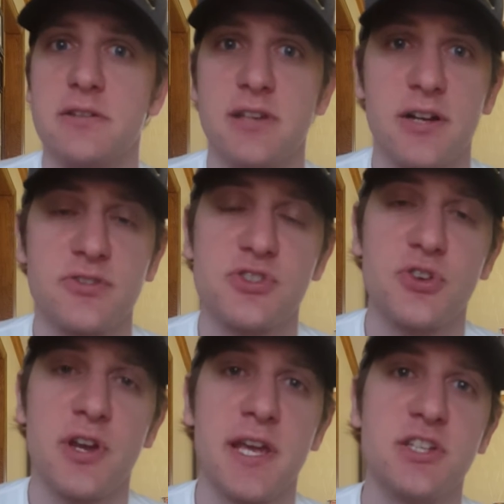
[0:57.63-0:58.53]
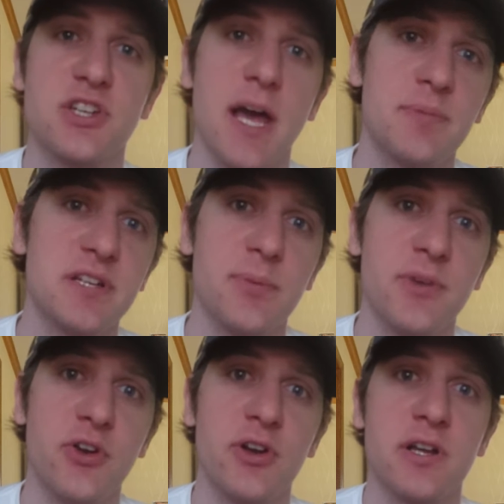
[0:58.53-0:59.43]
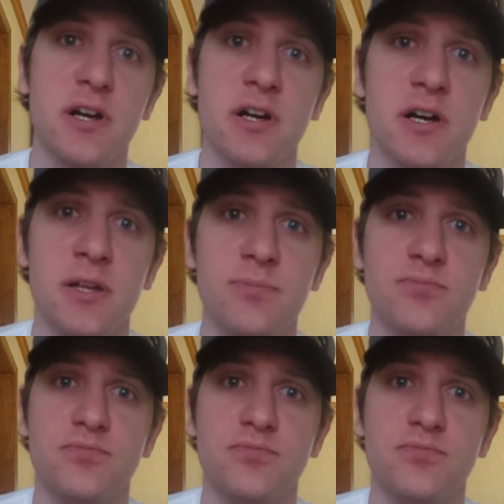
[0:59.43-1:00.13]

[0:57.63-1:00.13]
Doctor Strange, Captain America,